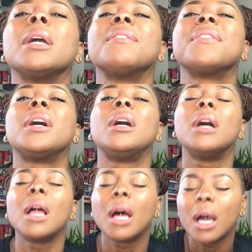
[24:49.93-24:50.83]
painful.
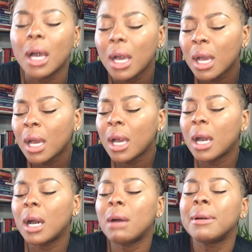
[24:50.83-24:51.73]

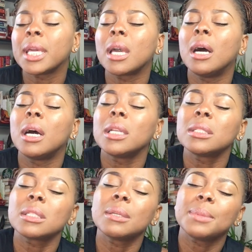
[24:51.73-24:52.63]
Oh my god,
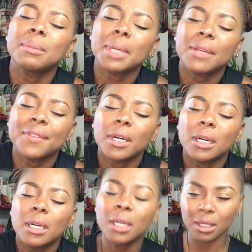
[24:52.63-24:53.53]
it's gonna be painful.
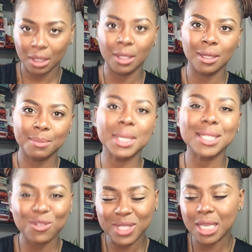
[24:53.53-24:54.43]

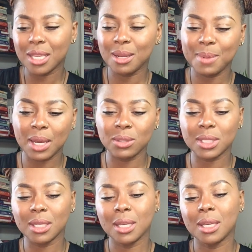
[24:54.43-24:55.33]
Because I was thinking about
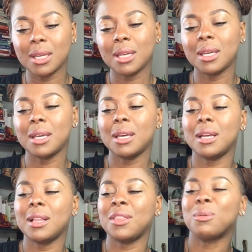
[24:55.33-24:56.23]

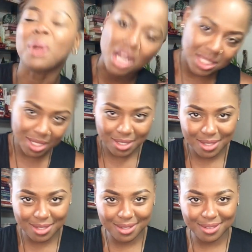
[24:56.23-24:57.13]
the
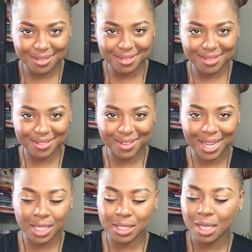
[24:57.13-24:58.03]
process,
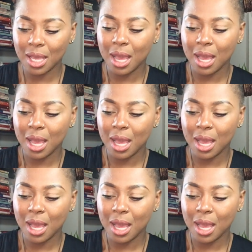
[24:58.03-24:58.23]
right?